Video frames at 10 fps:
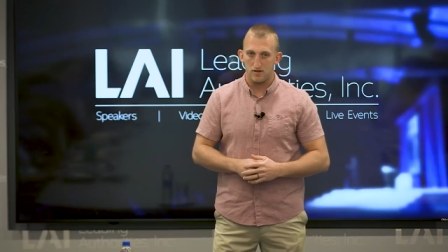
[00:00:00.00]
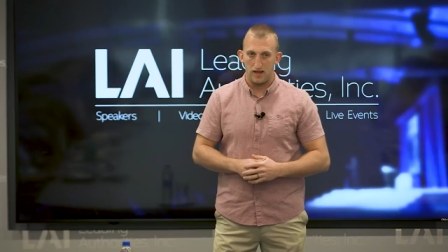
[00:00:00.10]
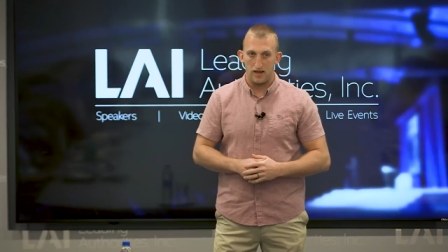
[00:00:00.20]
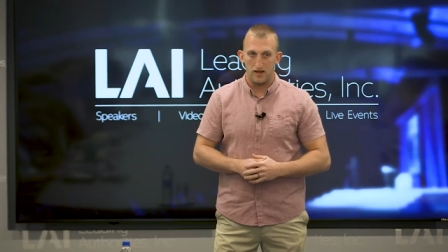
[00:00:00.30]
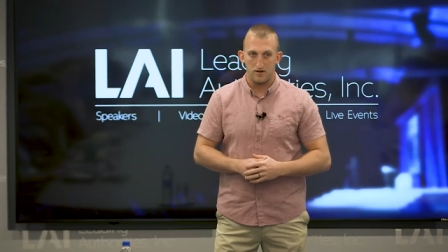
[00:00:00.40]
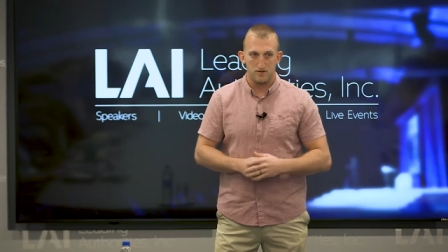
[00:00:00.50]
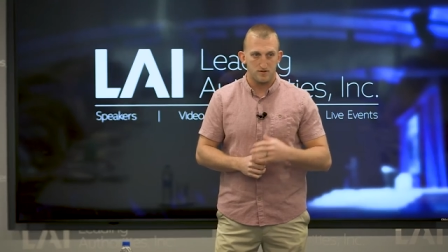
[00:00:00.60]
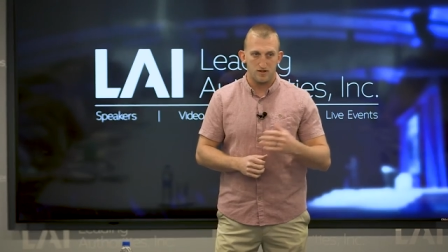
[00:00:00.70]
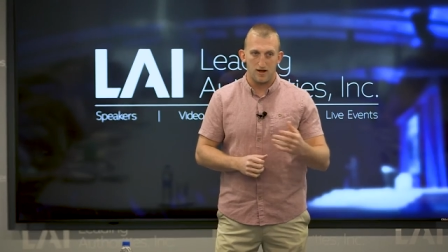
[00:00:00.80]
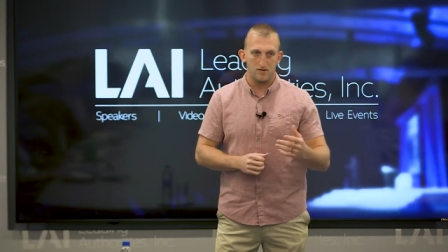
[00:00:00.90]
and
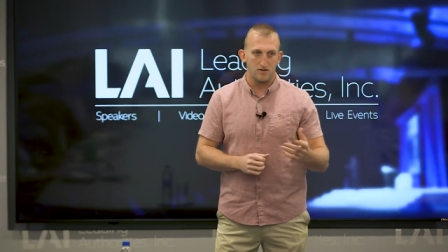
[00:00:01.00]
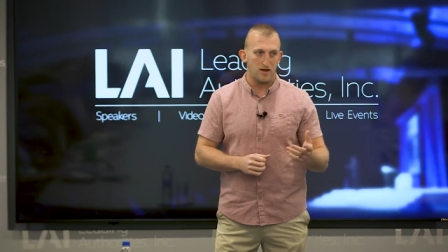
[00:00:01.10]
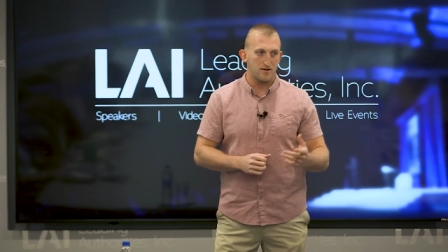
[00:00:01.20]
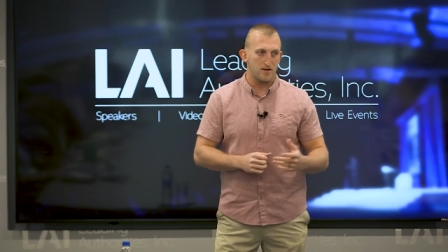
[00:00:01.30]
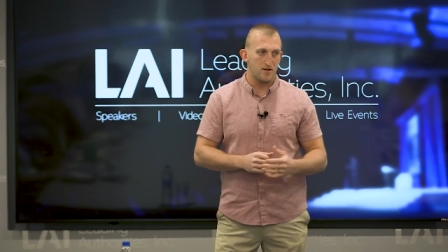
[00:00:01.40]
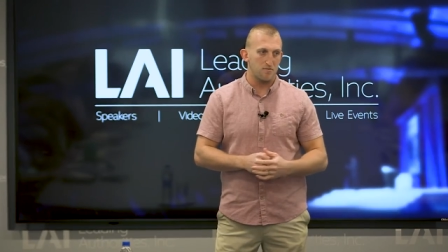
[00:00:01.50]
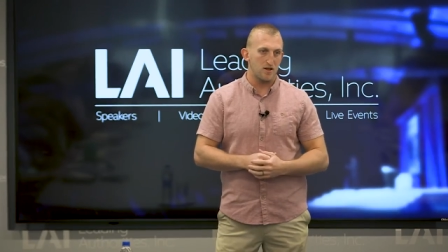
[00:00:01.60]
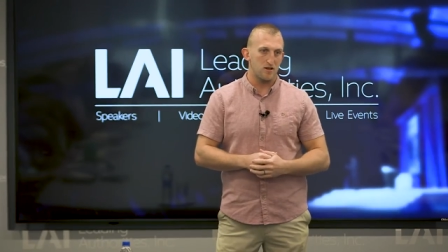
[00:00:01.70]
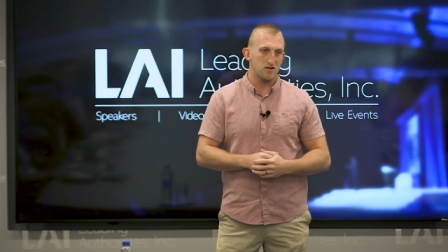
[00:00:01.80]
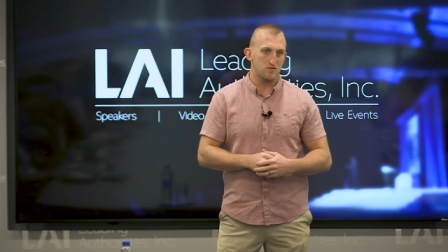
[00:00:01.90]
sadly that day my
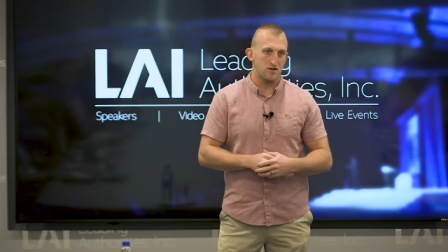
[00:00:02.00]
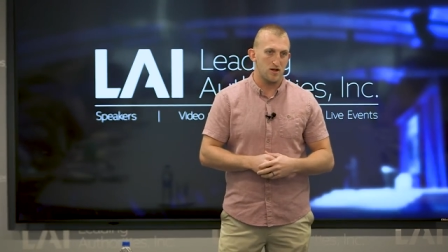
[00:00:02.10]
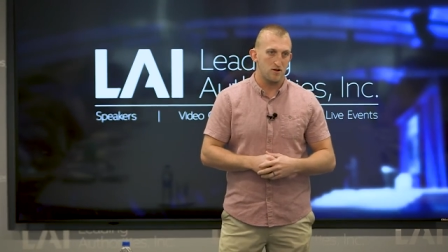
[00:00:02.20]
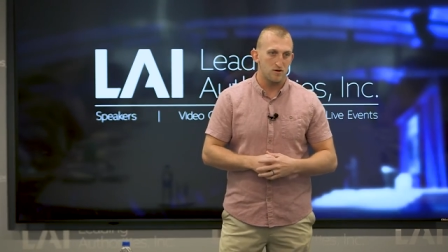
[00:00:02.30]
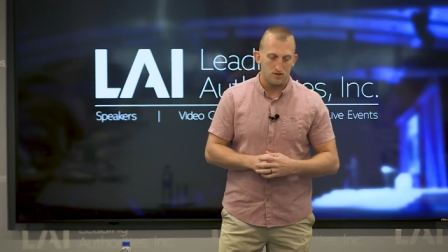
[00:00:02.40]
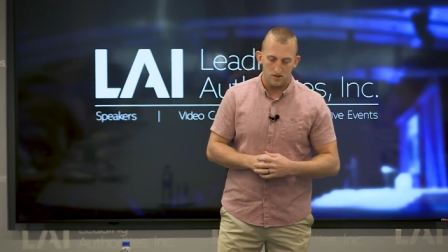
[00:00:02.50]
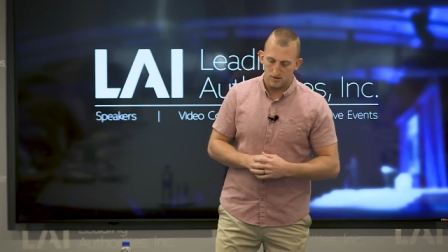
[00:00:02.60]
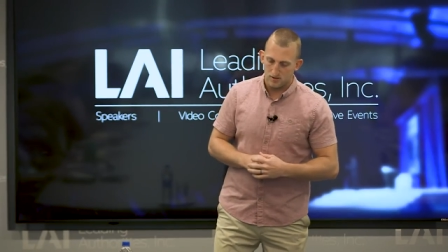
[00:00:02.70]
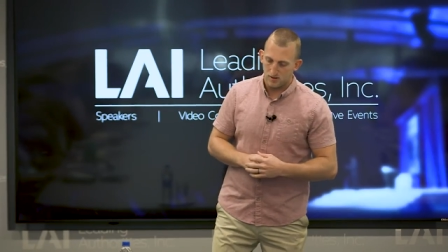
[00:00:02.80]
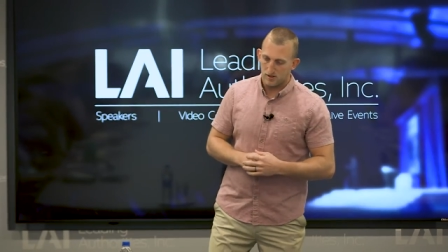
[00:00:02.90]
luck ran out,
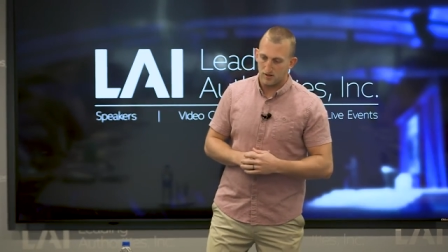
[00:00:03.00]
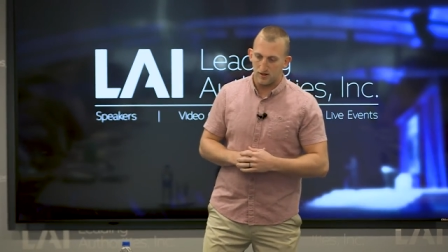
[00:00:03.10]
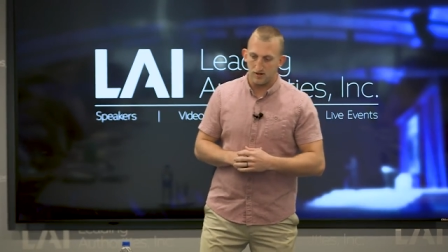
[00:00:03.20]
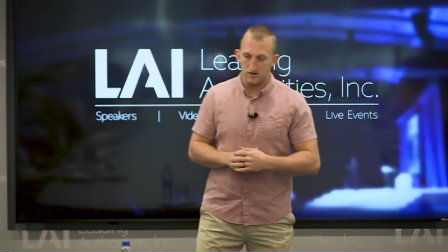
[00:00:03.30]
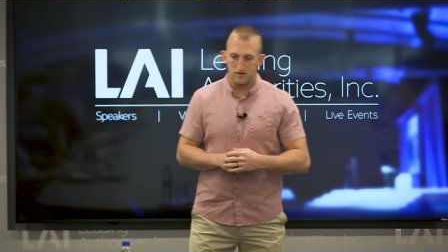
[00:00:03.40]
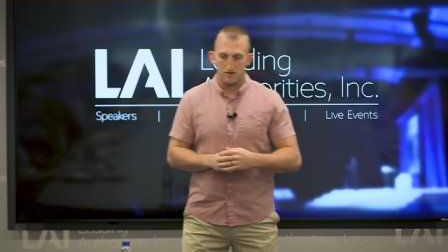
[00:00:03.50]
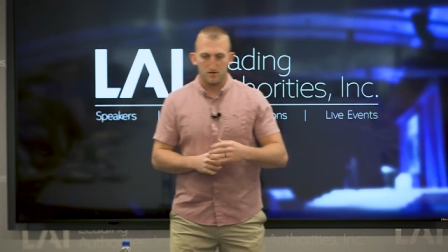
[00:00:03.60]
and